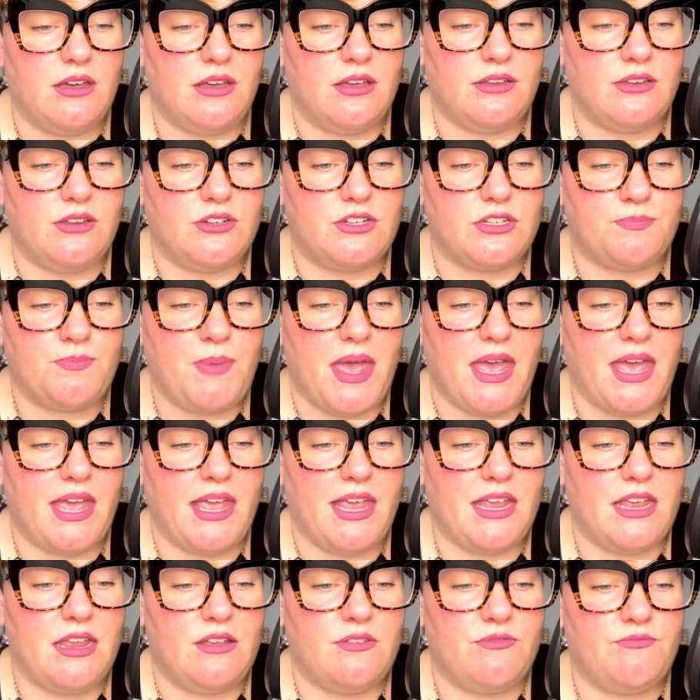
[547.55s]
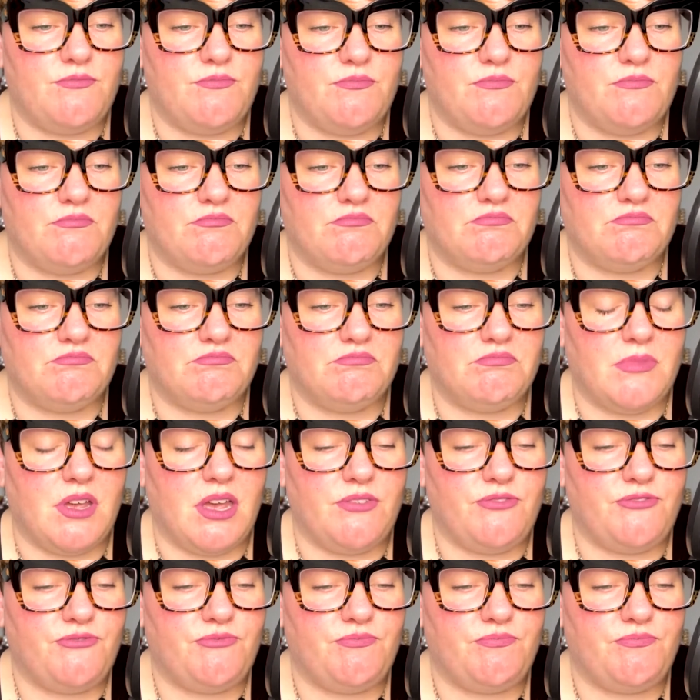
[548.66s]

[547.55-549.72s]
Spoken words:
you just pay a